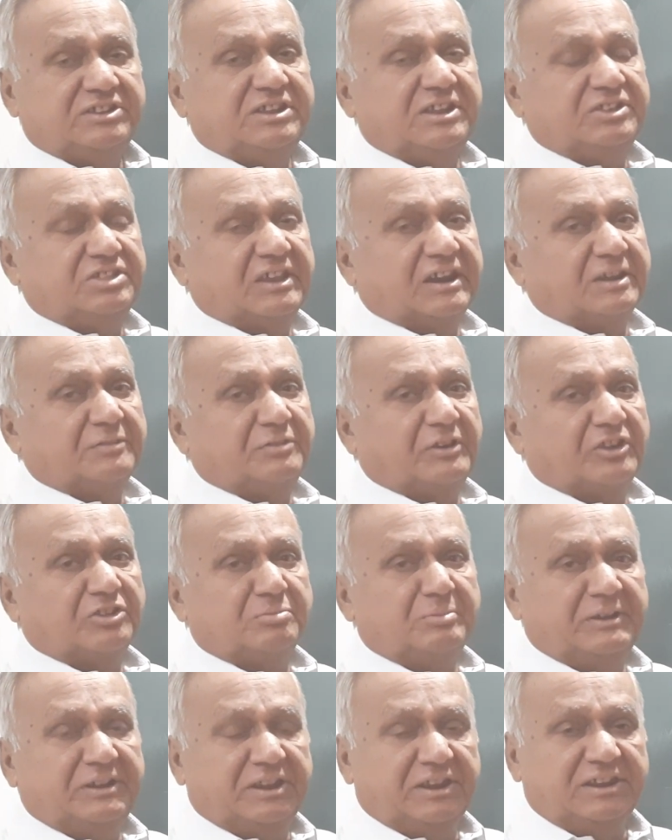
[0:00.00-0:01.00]
is the reference
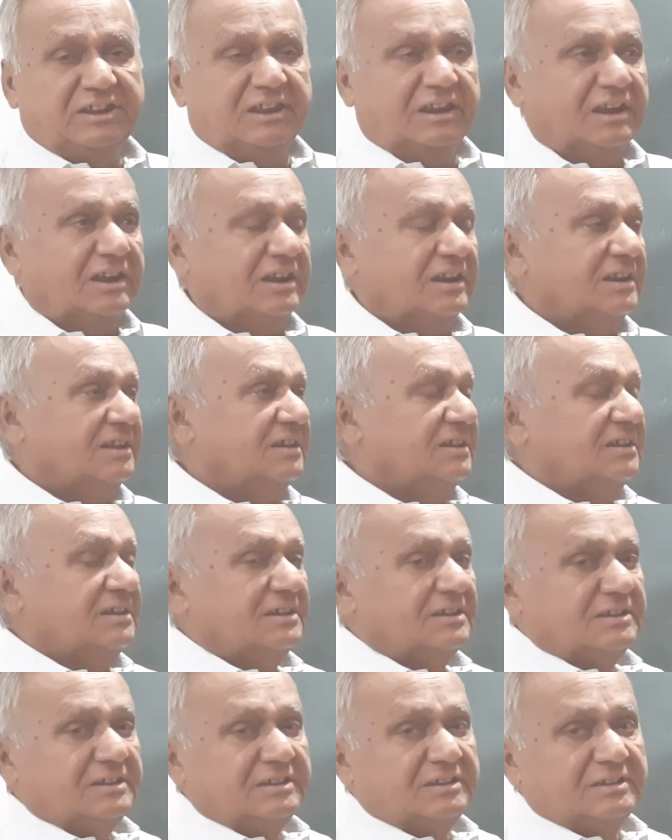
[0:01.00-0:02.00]
material.
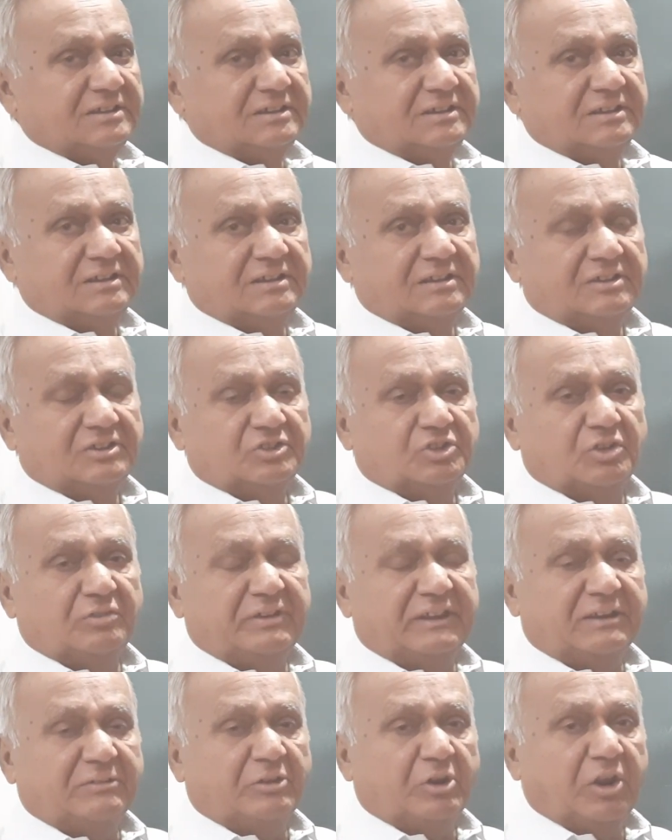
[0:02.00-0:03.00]
So
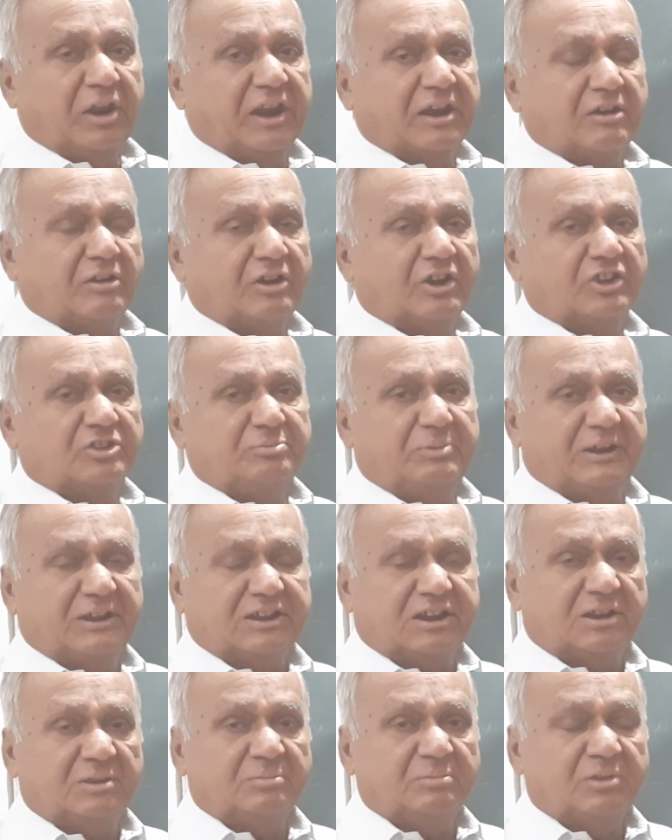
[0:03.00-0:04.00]
whenever you record a
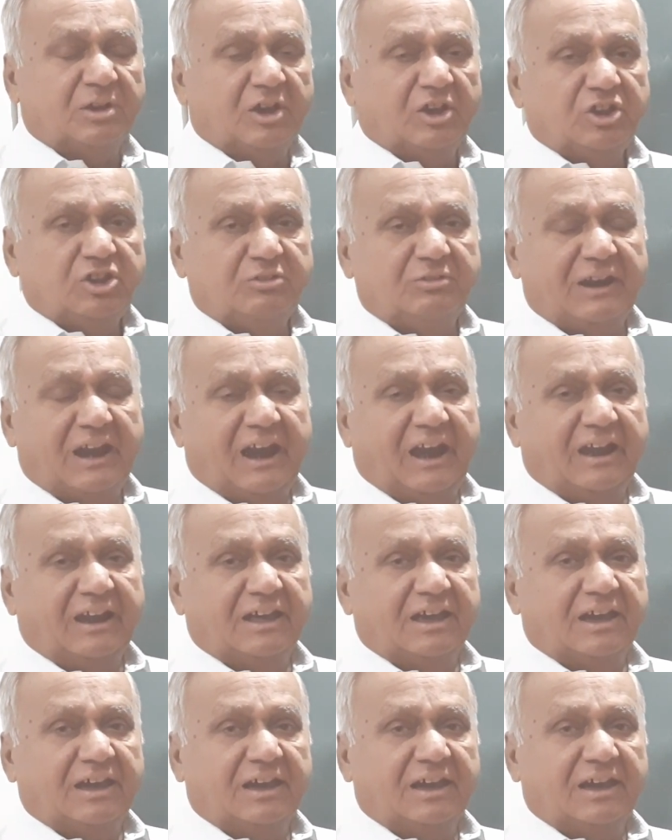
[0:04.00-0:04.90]
spectrum, you will add